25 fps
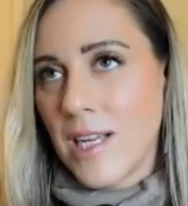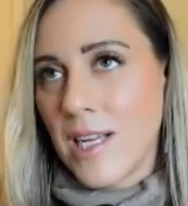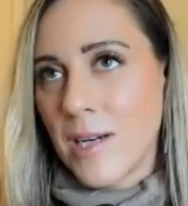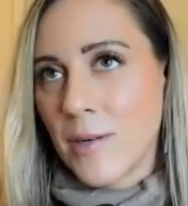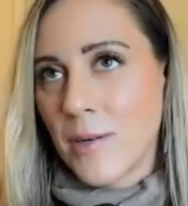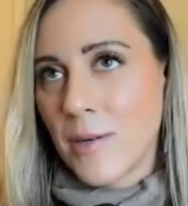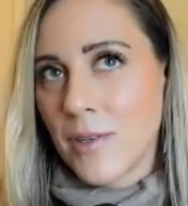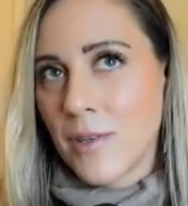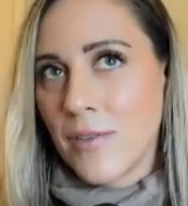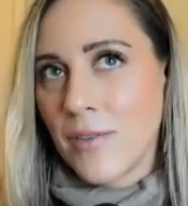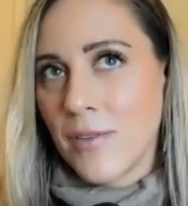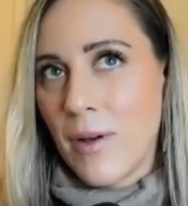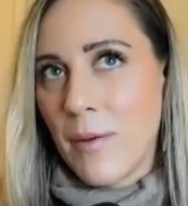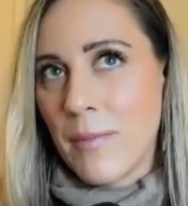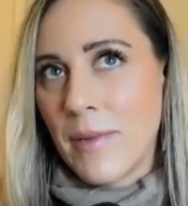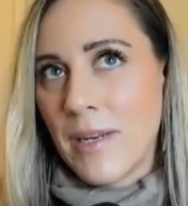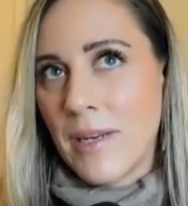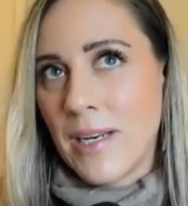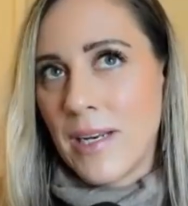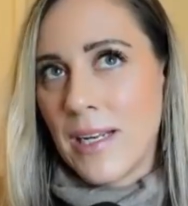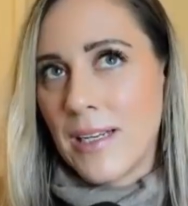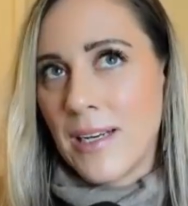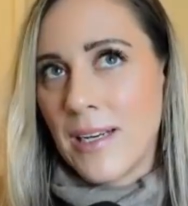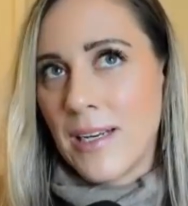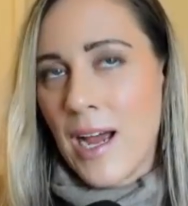sacred
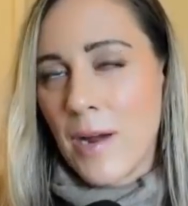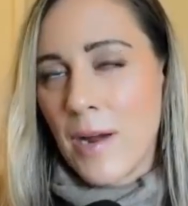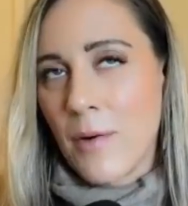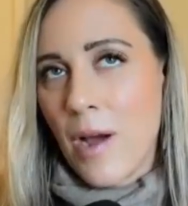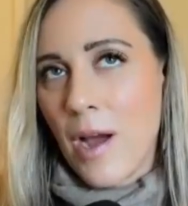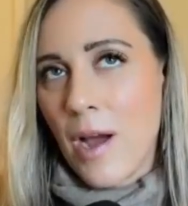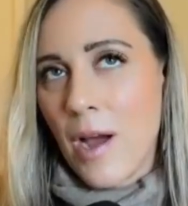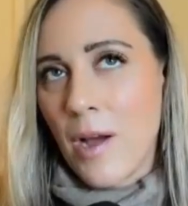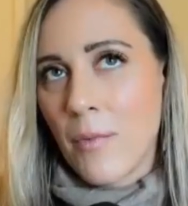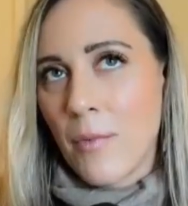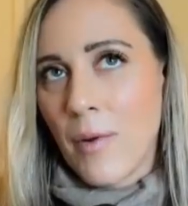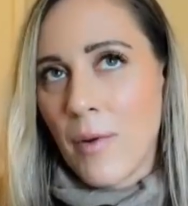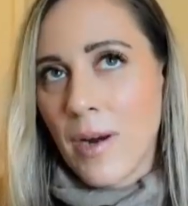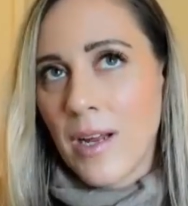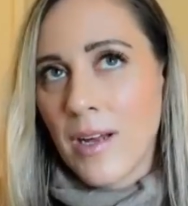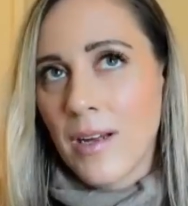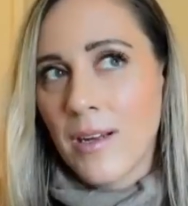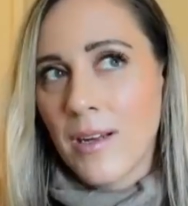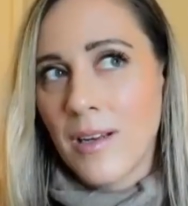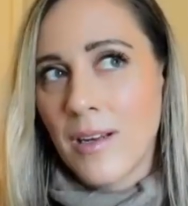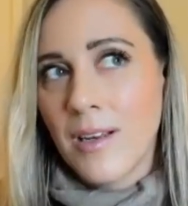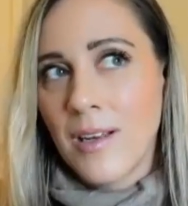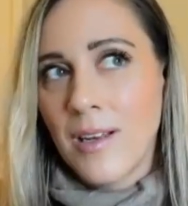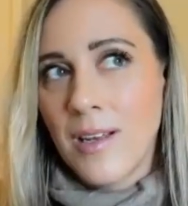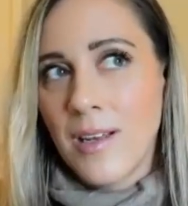feminine, I want
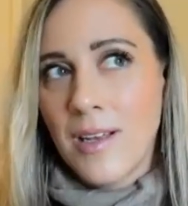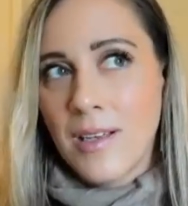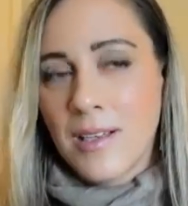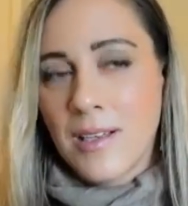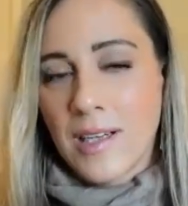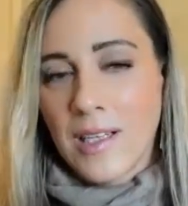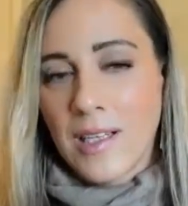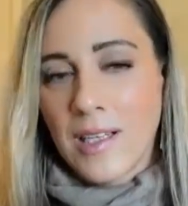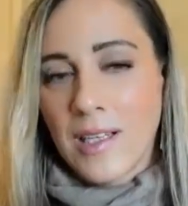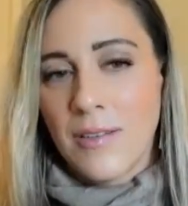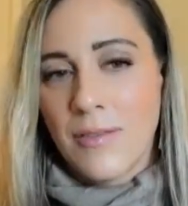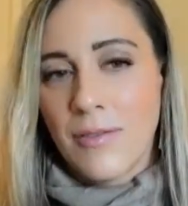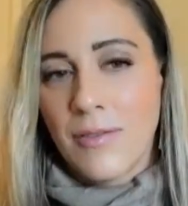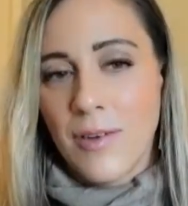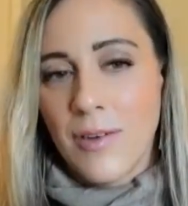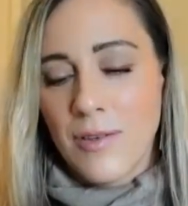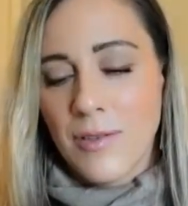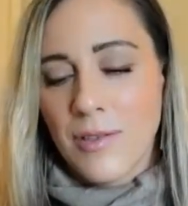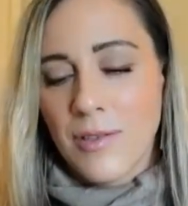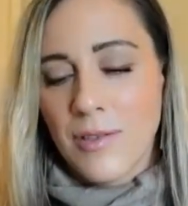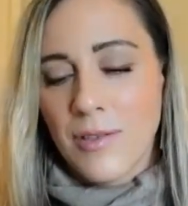to kind of